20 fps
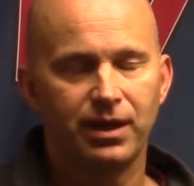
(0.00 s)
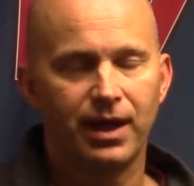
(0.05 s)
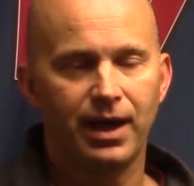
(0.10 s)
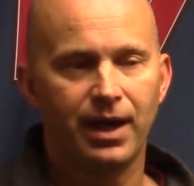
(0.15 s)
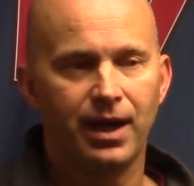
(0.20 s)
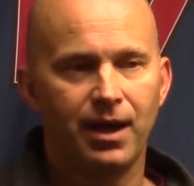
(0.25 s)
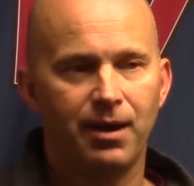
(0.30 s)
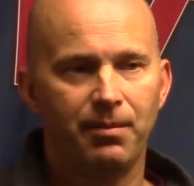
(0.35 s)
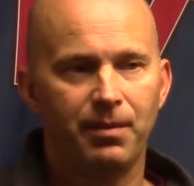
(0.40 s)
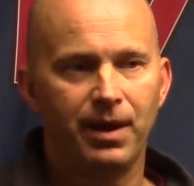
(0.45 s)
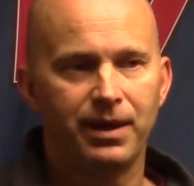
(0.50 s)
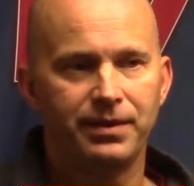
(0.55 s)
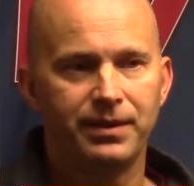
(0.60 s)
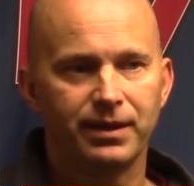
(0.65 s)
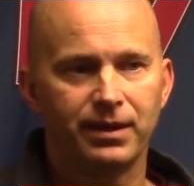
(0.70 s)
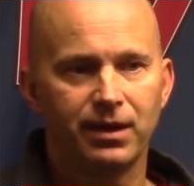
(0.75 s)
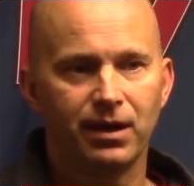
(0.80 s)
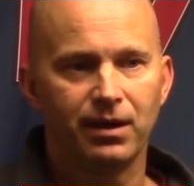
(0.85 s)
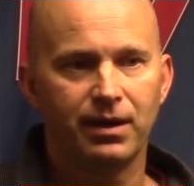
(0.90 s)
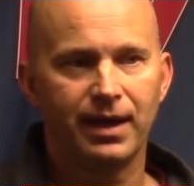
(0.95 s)
I
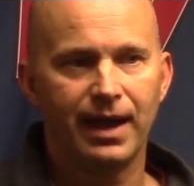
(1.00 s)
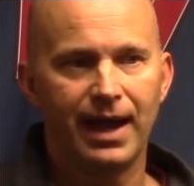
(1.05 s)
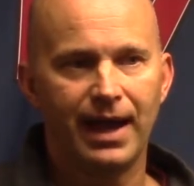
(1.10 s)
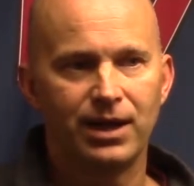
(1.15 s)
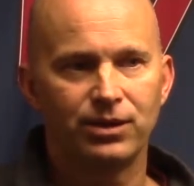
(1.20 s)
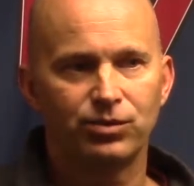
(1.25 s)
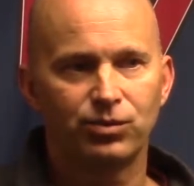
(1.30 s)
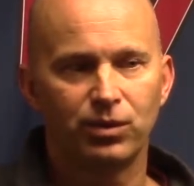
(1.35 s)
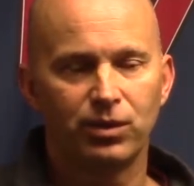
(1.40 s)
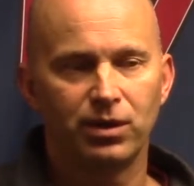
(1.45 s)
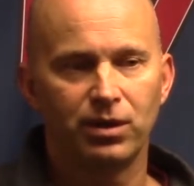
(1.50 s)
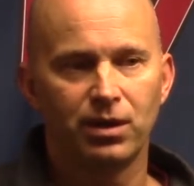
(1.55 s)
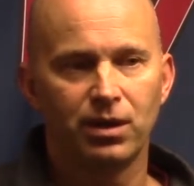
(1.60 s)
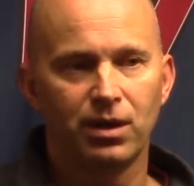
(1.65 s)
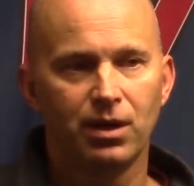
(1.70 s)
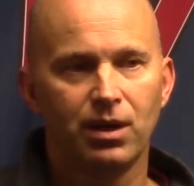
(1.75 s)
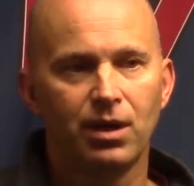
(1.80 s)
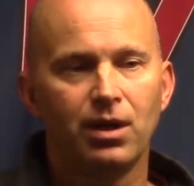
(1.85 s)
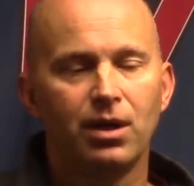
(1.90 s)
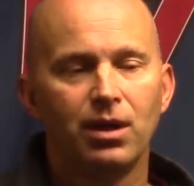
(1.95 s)
think our guys
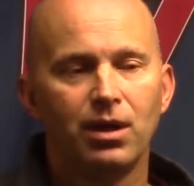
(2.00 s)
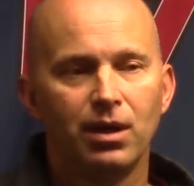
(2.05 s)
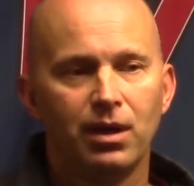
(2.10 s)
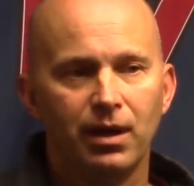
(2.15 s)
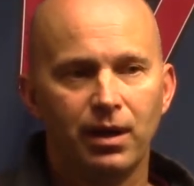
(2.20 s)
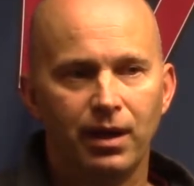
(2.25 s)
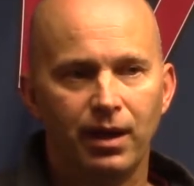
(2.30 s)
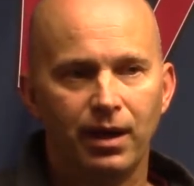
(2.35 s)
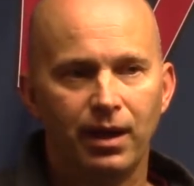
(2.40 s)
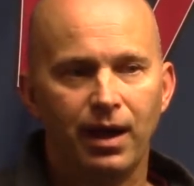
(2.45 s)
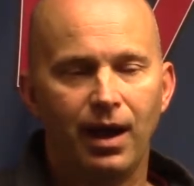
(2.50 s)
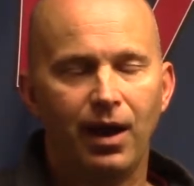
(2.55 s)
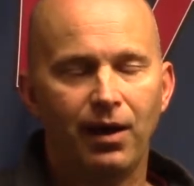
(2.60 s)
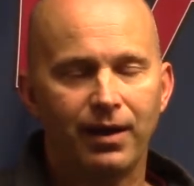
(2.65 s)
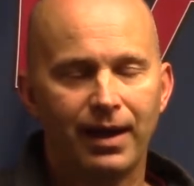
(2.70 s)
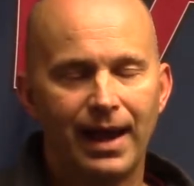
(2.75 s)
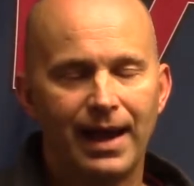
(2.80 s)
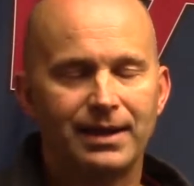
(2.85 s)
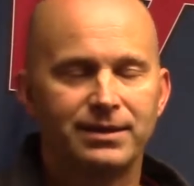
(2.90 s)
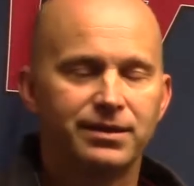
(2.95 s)

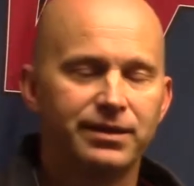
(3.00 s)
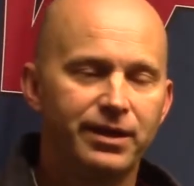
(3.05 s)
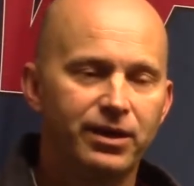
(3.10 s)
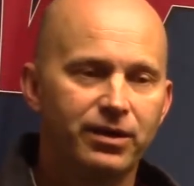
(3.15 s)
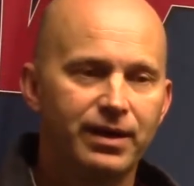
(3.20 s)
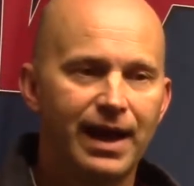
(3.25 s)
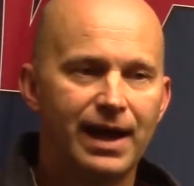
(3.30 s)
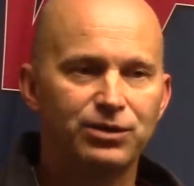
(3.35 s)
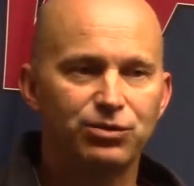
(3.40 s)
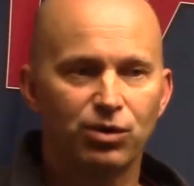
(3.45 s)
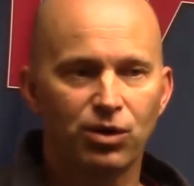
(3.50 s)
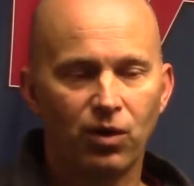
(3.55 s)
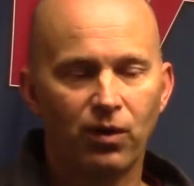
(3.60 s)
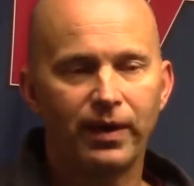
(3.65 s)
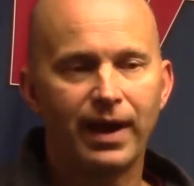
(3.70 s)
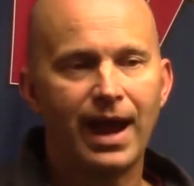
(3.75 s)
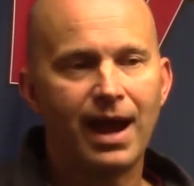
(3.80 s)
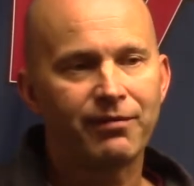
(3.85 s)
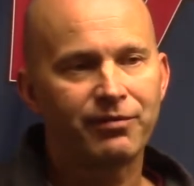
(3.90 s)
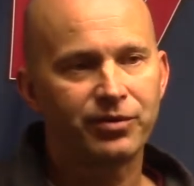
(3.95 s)
and their guys were
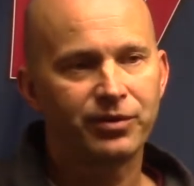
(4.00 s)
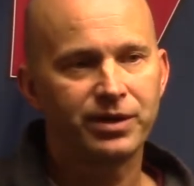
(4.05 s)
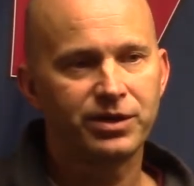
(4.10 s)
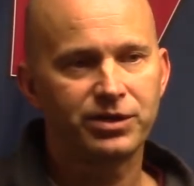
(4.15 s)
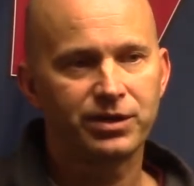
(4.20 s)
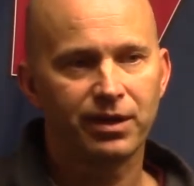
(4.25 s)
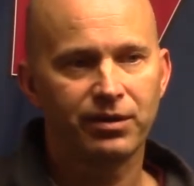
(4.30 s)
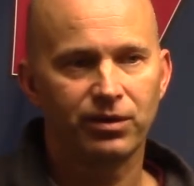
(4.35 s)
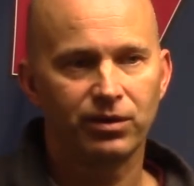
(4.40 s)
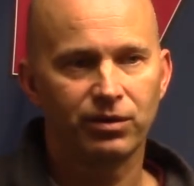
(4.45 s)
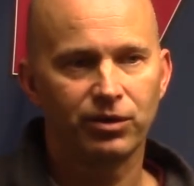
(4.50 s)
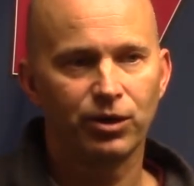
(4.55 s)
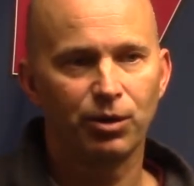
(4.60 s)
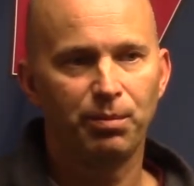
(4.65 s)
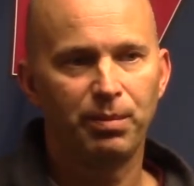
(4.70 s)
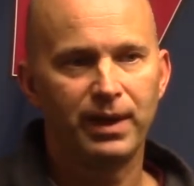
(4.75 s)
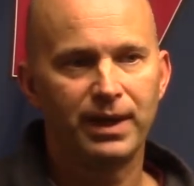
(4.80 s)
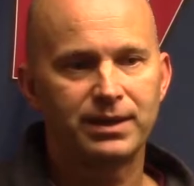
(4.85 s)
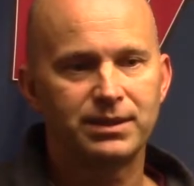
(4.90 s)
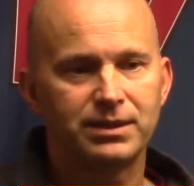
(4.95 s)
going after each other a little
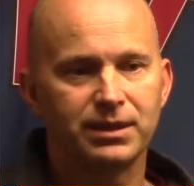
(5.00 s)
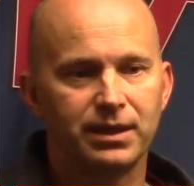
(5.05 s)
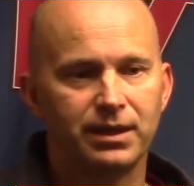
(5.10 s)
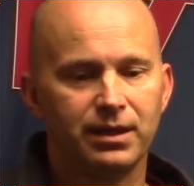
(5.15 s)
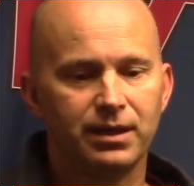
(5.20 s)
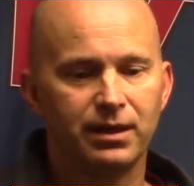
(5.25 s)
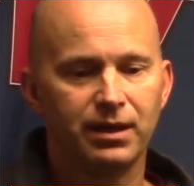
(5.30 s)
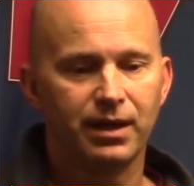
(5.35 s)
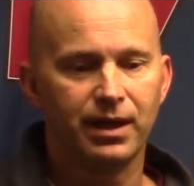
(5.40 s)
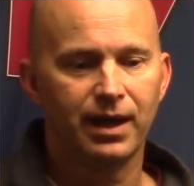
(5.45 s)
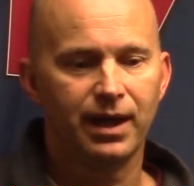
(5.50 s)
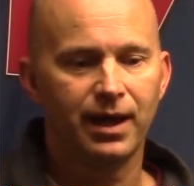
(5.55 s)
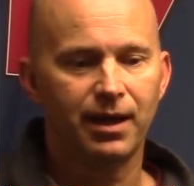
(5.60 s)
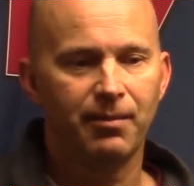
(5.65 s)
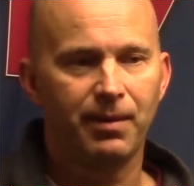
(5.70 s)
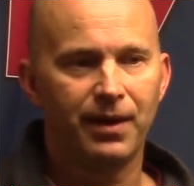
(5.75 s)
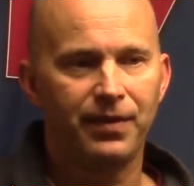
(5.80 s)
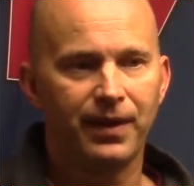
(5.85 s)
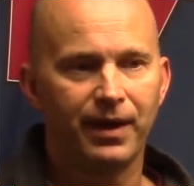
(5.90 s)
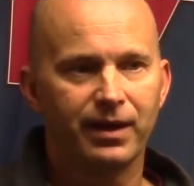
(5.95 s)
bit, and
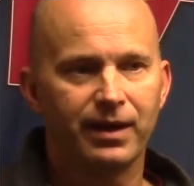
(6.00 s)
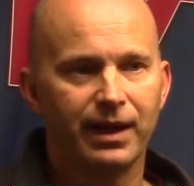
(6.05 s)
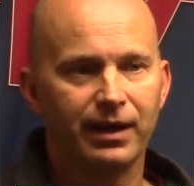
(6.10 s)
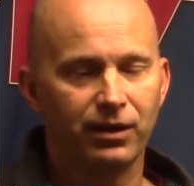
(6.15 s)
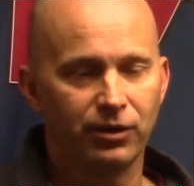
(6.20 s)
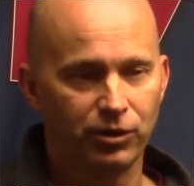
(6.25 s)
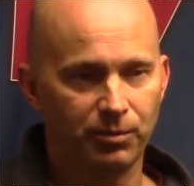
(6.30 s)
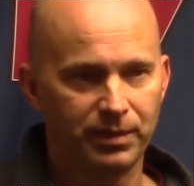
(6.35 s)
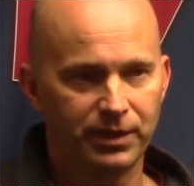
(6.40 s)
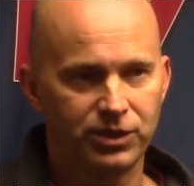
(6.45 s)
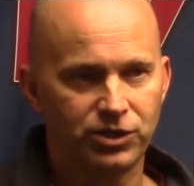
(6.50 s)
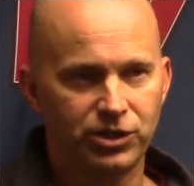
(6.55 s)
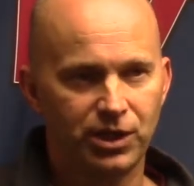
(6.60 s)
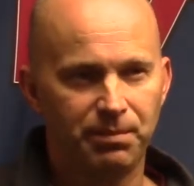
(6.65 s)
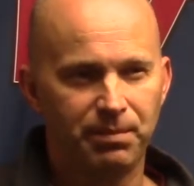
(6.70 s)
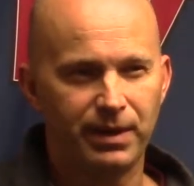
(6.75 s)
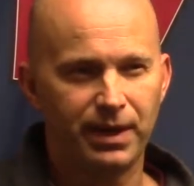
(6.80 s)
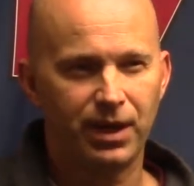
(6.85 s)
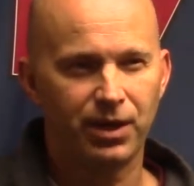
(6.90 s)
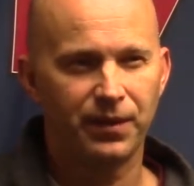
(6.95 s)
I thought it got a little bit
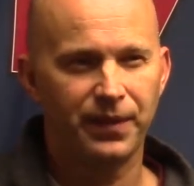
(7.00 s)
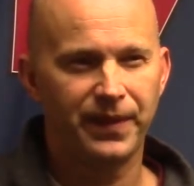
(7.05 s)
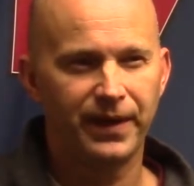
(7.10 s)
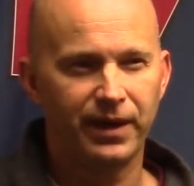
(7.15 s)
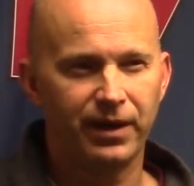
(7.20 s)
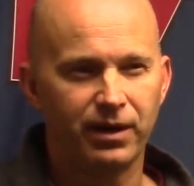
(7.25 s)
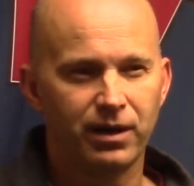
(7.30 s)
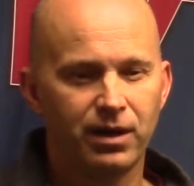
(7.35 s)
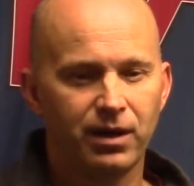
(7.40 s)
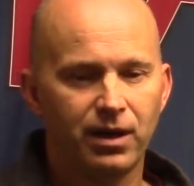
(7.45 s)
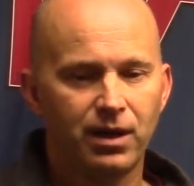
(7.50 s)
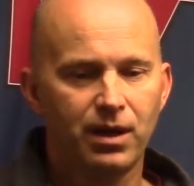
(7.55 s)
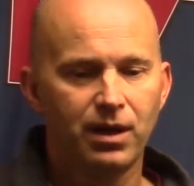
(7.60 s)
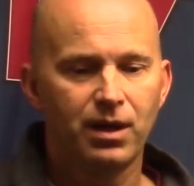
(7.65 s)
chippy out there.